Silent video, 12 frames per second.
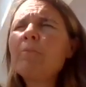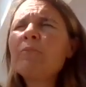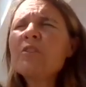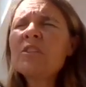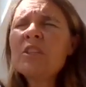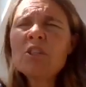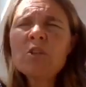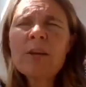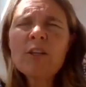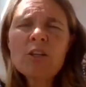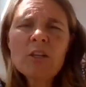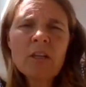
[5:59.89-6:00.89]
The
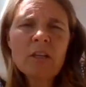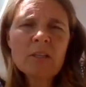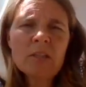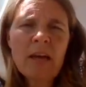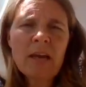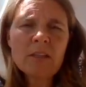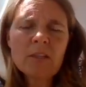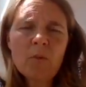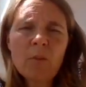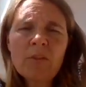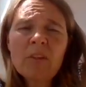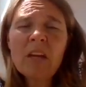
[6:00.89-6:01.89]
situation is that
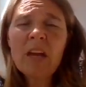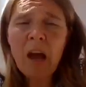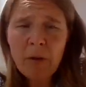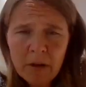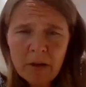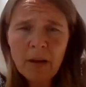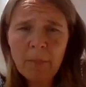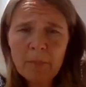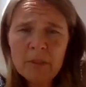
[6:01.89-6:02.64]
with the current numbers